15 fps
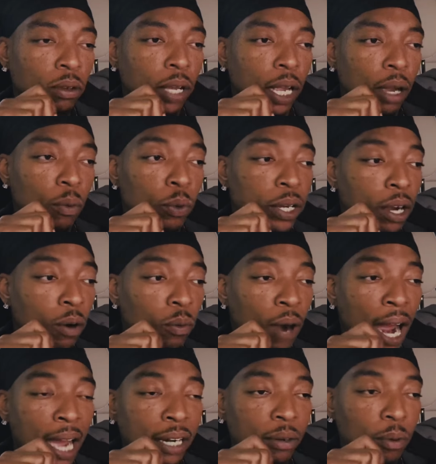if we gonna
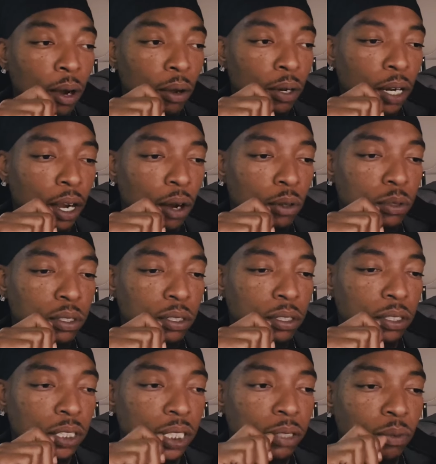ride the roller coaster,
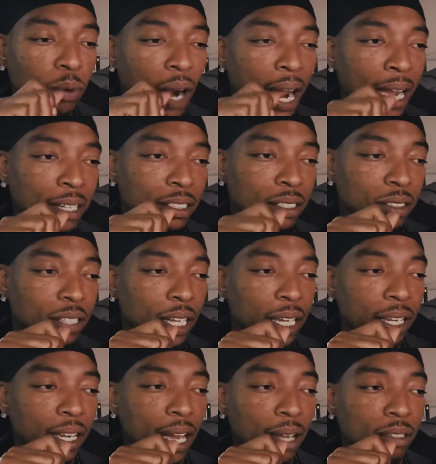just ride this
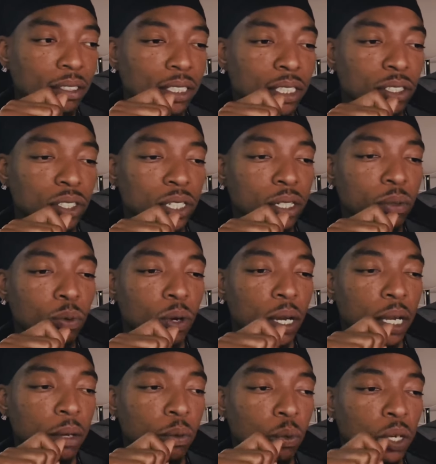thing out and just see
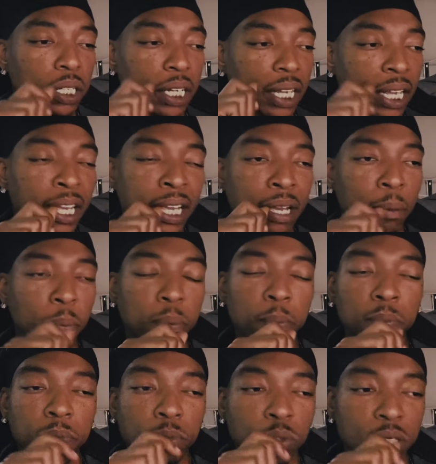what what the end
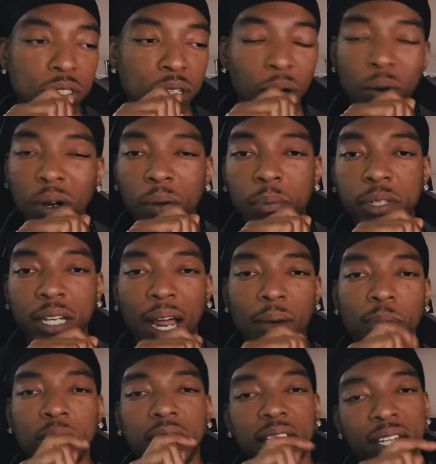result gonna be like,
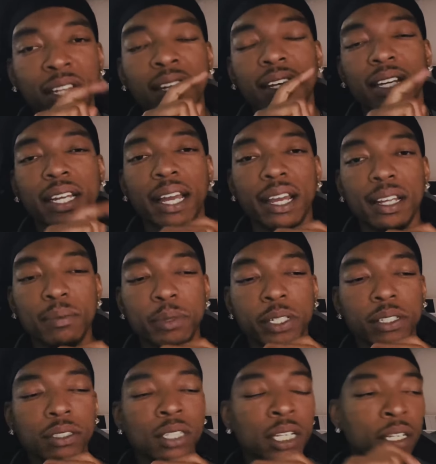what the end game
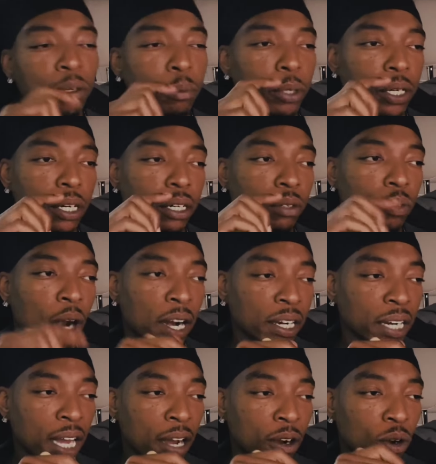is. Because right
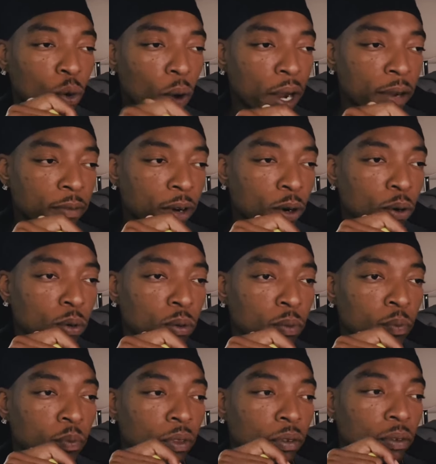now, Quavo
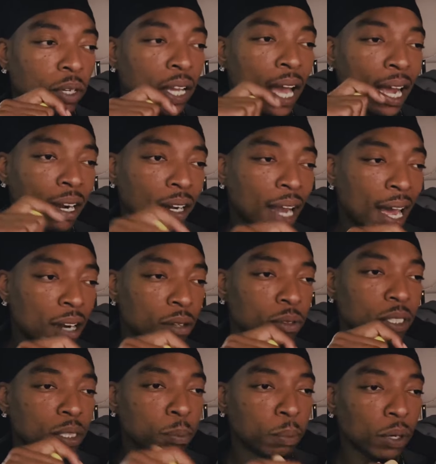got a lot on
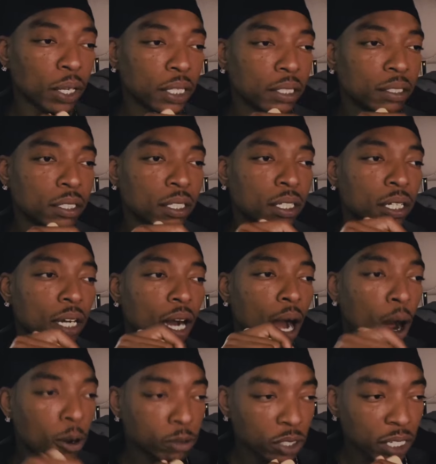his plate.
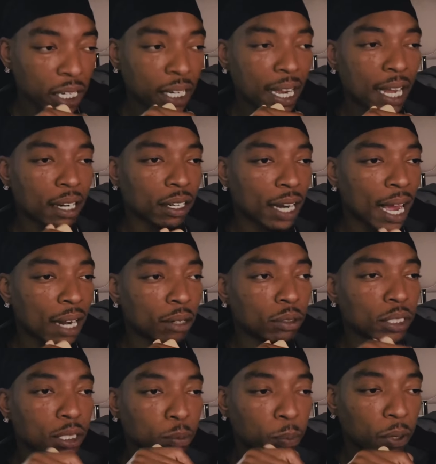Offset got a lot on
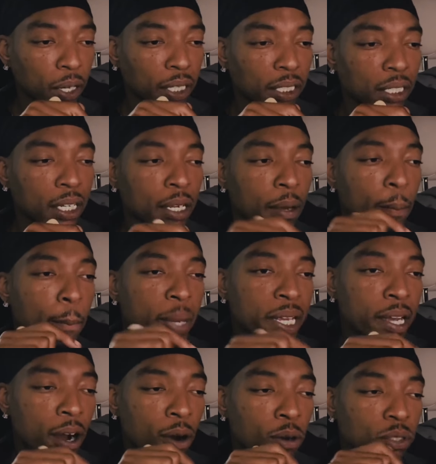his plate.
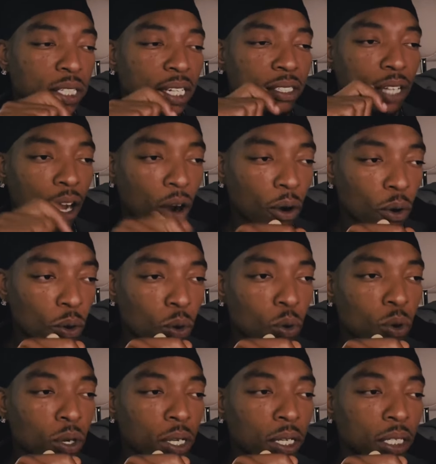Migos as a whole,
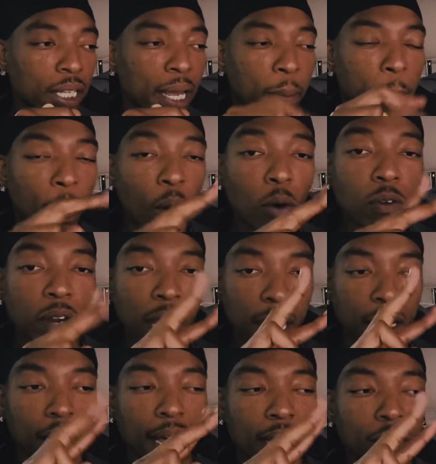they both got a
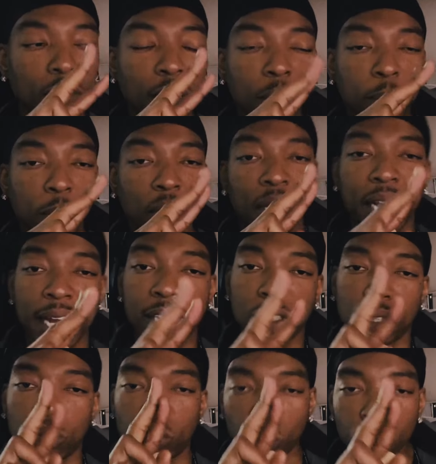lot on their plate as
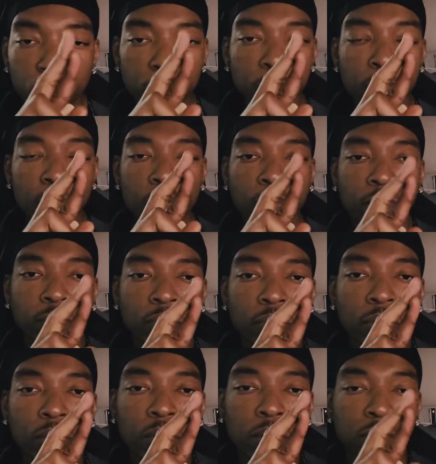a group.
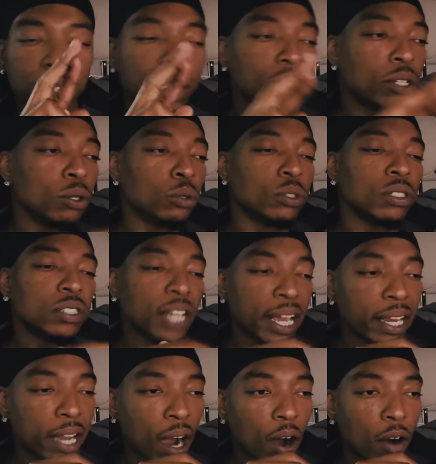Just losing
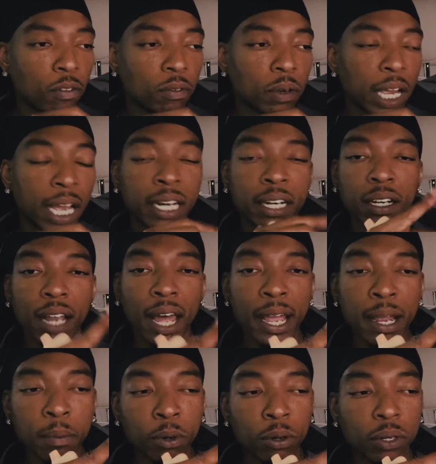takeoff. And the
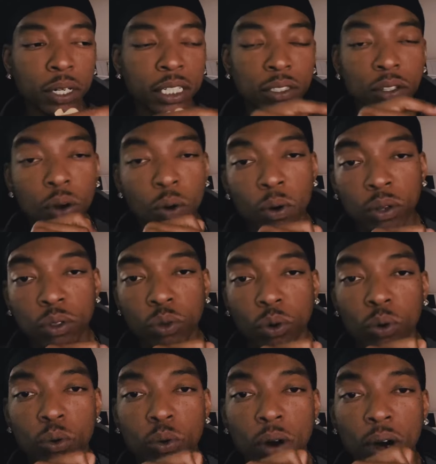label is going
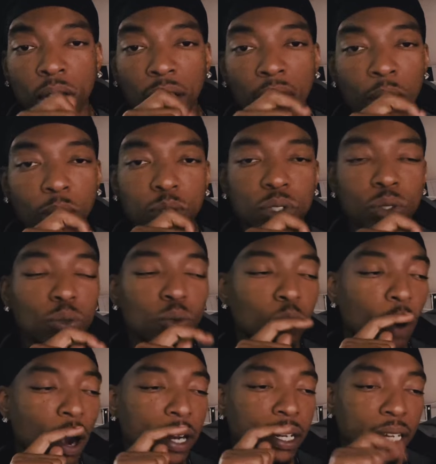through a lawsuit
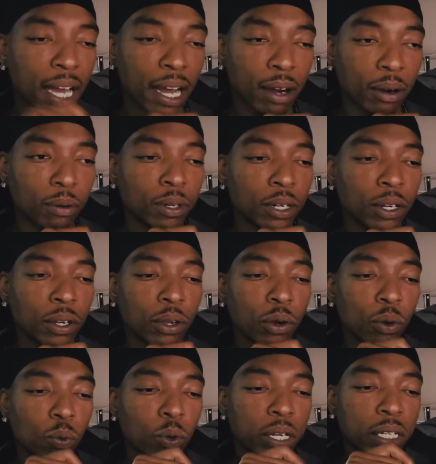right now
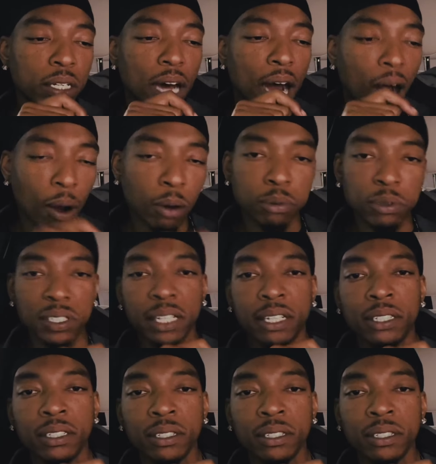with Offset.